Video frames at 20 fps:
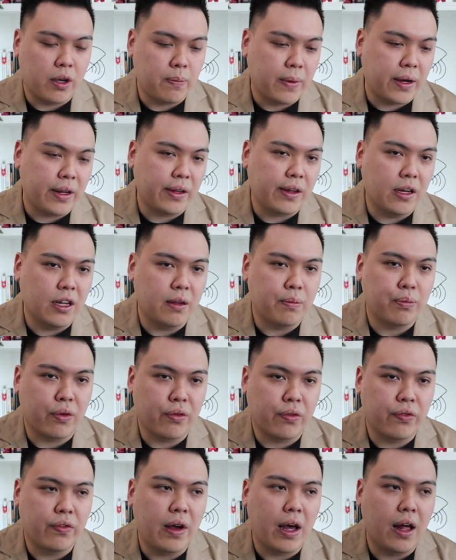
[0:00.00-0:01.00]
a particular
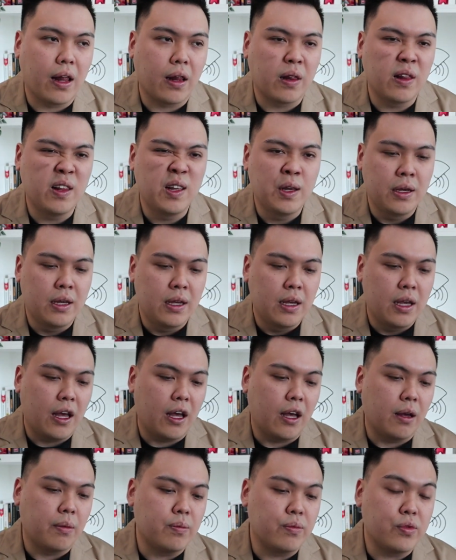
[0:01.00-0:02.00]
profile,
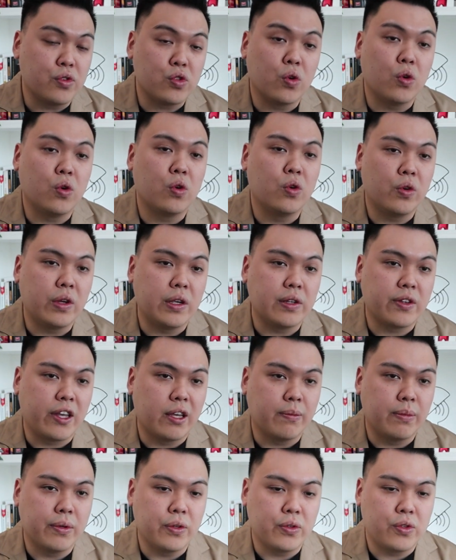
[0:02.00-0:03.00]
Zoho is
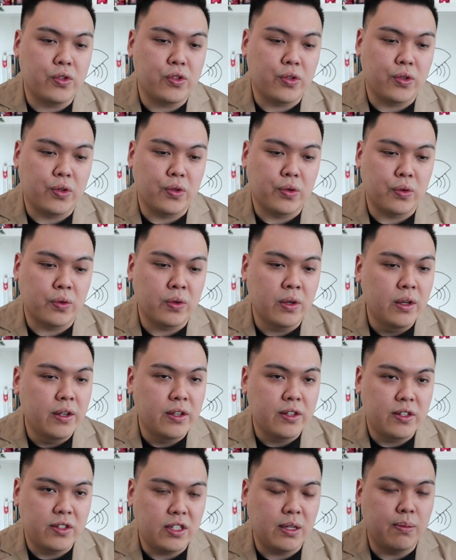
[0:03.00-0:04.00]
able to
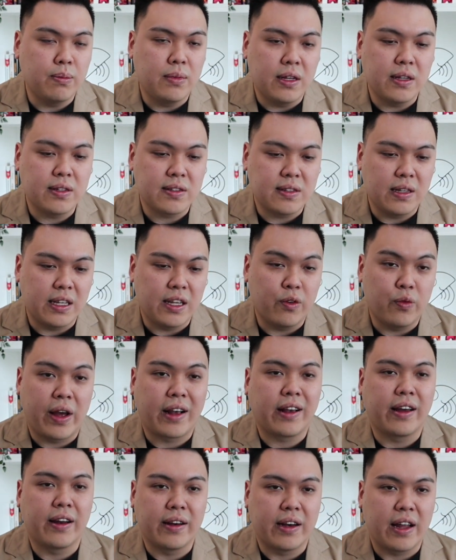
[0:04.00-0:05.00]
seamlessly
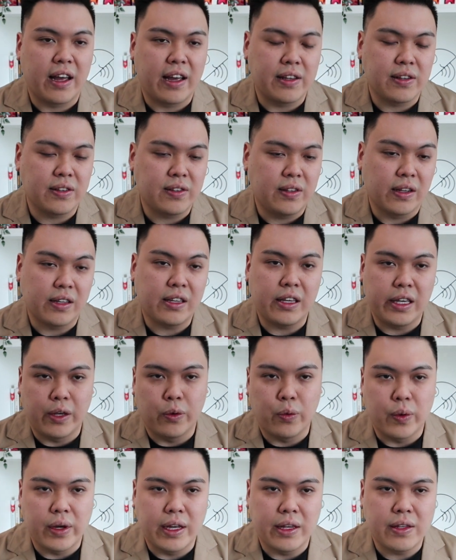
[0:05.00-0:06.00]
recognize the
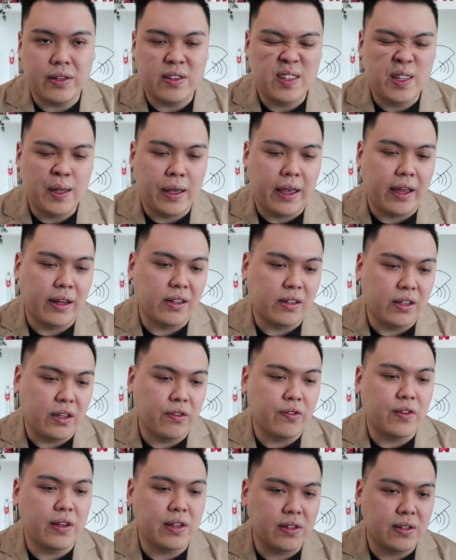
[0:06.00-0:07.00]
keywords and
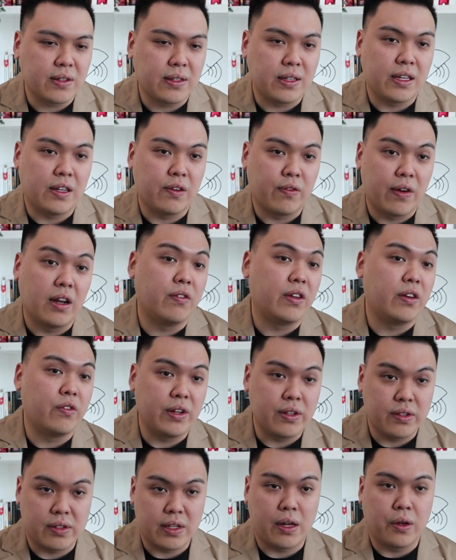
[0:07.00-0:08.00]
give us the relevant
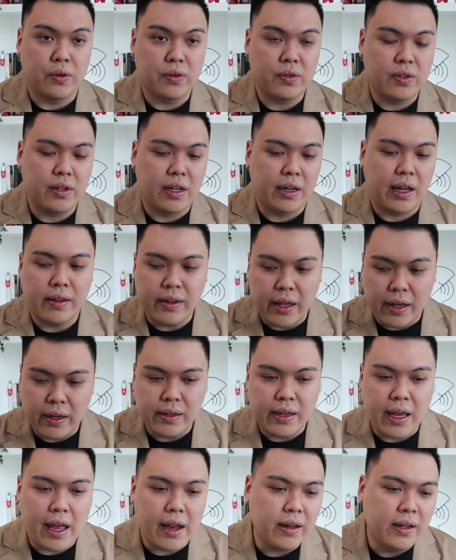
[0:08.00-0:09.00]
results. And I
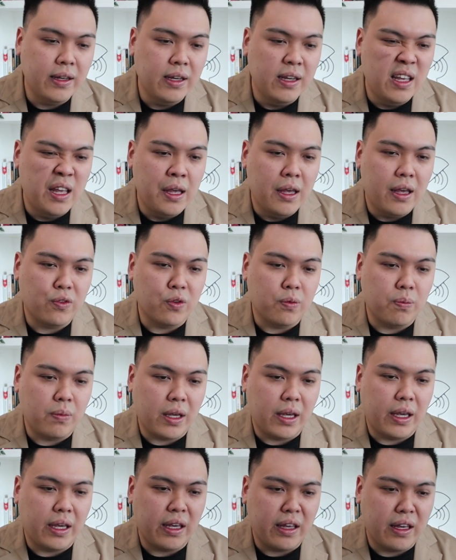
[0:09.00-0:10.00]
think that to
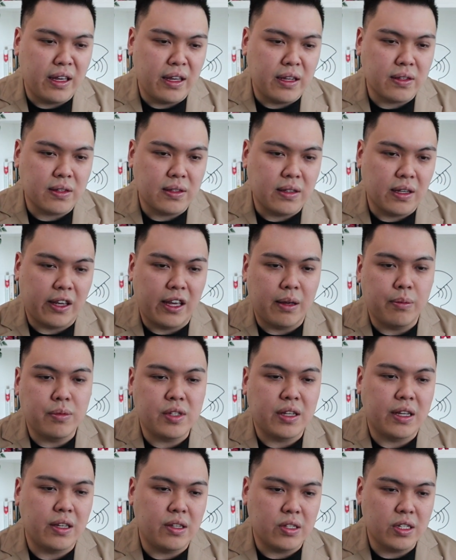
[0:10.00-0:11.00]
me is the
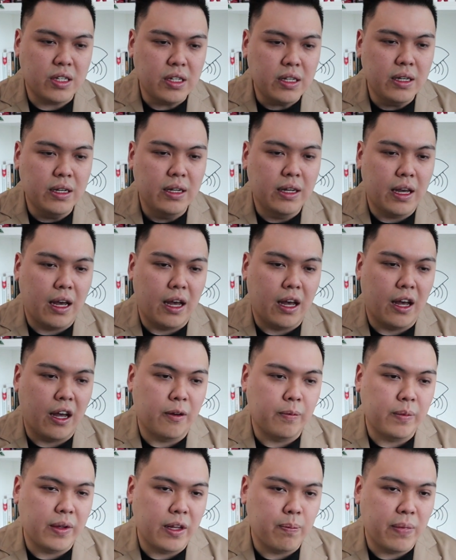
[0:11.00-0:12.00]
game changer.
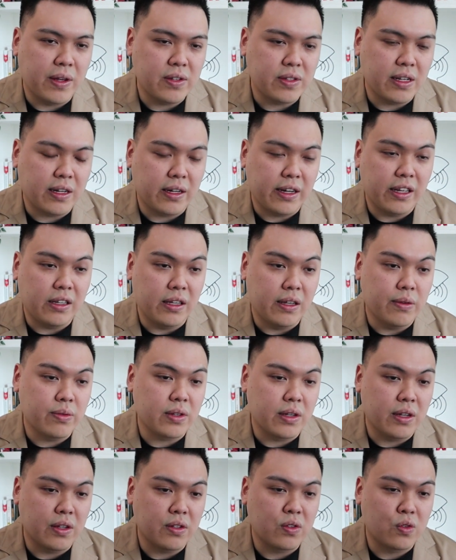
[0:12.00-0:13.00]
It basically
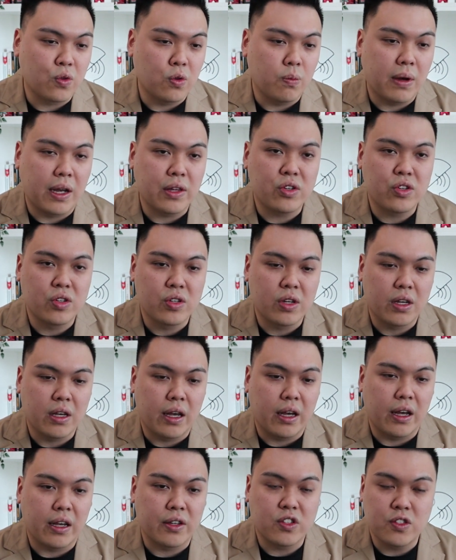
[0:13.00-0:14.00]
gives us so much
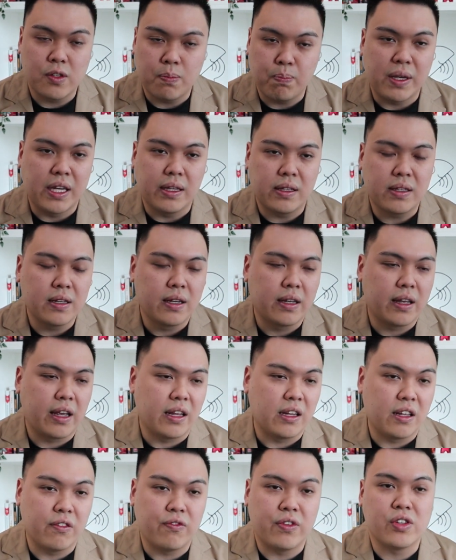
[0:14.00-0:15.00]
speed
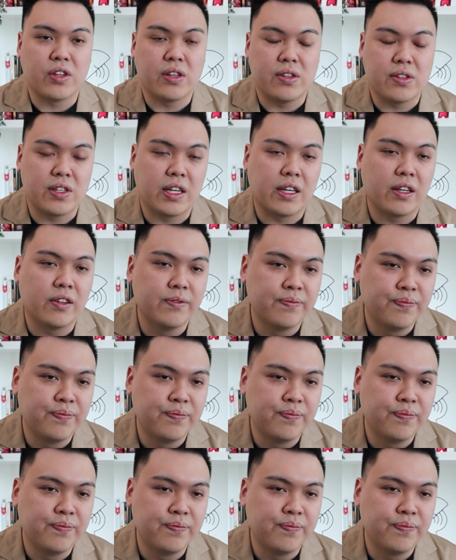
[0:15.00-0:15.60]
and efficiency.